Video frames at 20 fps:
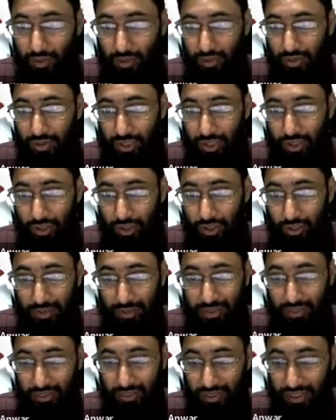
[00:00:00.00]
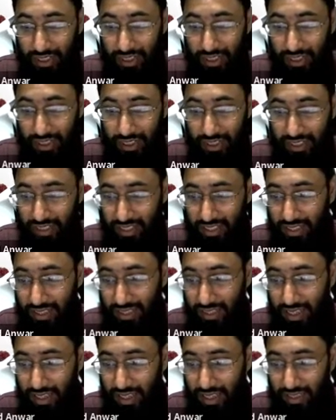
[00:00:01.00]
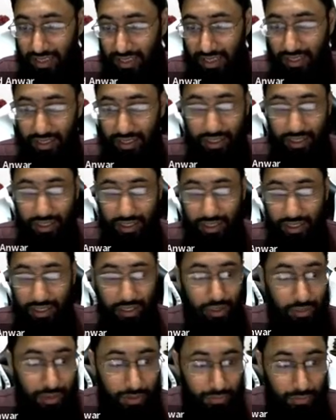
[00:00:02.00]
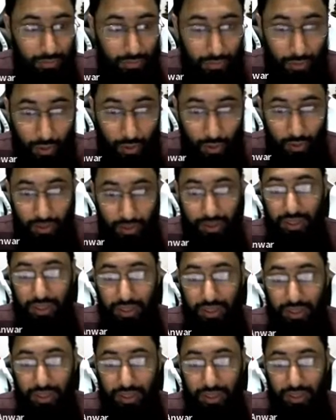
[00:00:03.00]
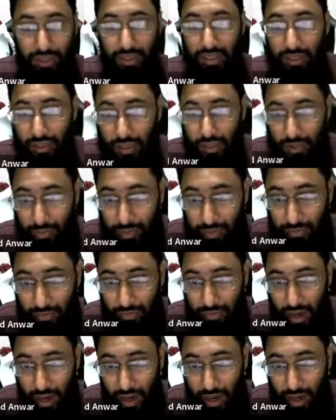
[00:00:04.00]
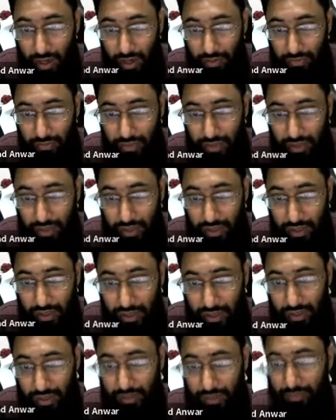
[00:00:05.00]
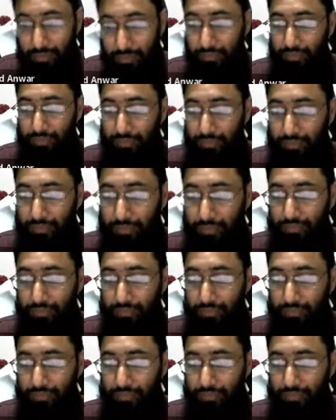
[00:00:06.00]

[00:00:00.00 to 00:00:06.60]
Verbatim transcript: So this should be 3D, then this should be 4D, this should be 5D.